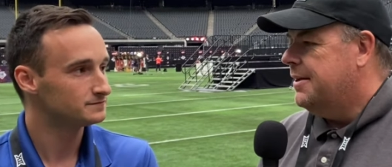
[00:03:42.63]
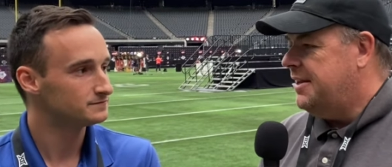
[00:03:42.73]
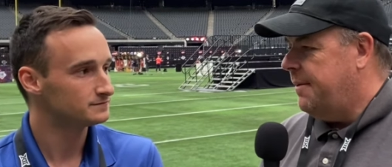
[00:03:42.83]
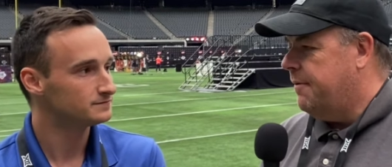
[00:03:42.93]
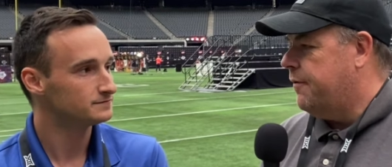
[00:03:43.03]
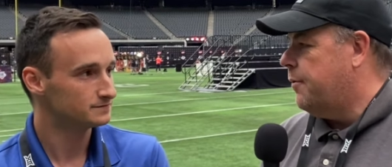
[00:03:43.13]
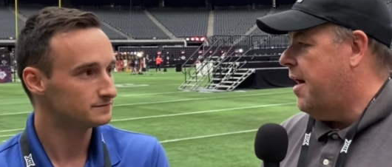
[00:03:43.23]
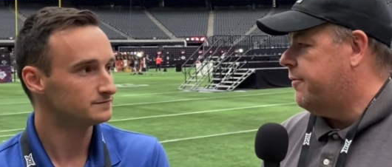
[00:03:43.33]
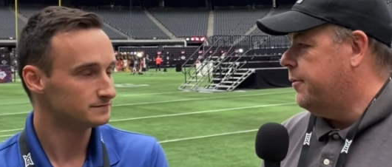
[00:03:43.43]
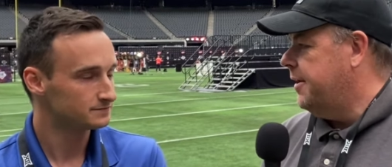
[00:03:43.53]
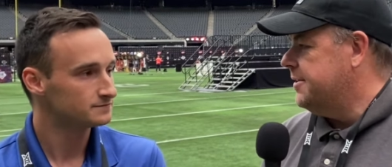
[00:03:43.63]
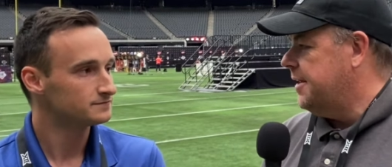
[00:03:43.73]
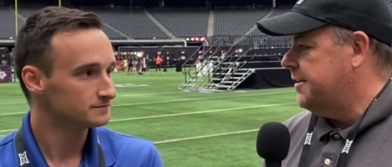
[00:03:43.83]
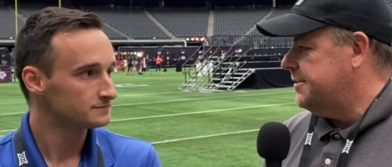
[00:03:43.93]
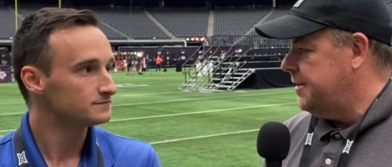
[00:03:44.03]
Speaker 1: deep of a rivalry as
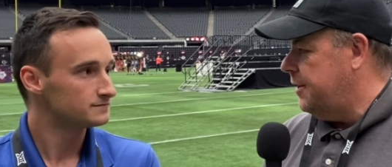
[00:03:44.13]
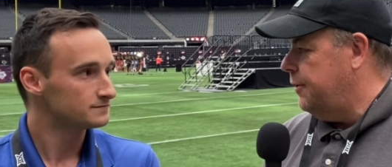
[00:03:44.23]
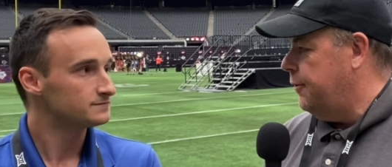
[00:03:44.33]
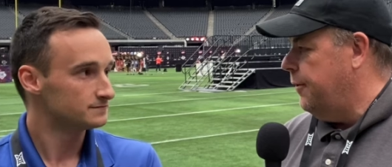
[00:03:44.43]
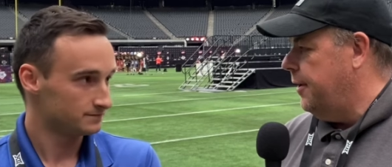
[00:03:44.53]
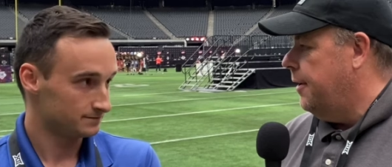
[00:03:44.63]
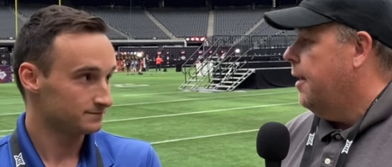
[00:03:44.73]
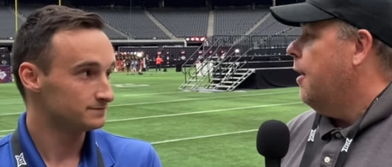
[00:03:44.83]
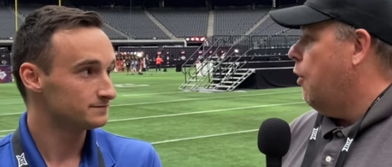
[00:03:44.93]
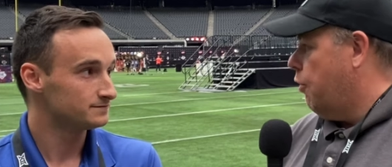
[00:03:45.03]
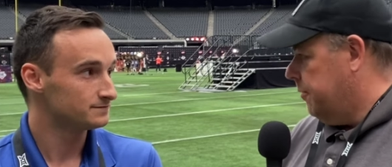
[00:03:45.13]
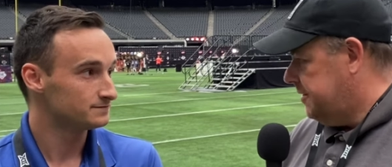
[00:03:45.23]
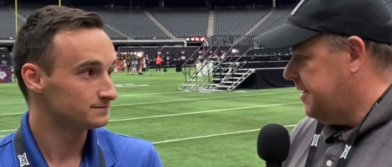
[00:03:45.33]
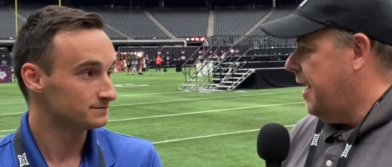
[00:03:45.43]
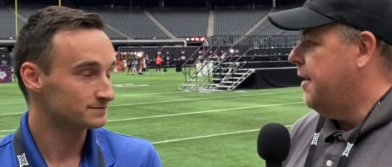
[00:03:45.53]
like CU and Oklahoma
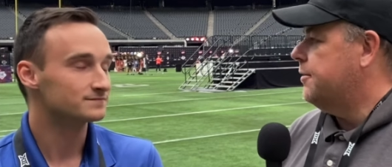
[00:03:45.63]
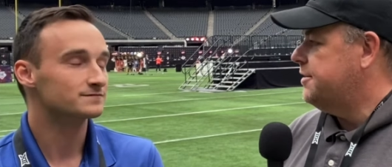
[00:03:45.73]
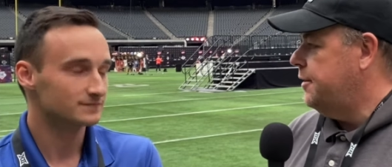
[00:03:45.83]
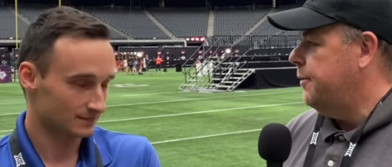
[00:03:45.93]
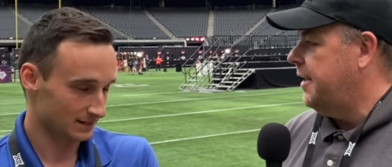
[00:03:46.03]
State or CU and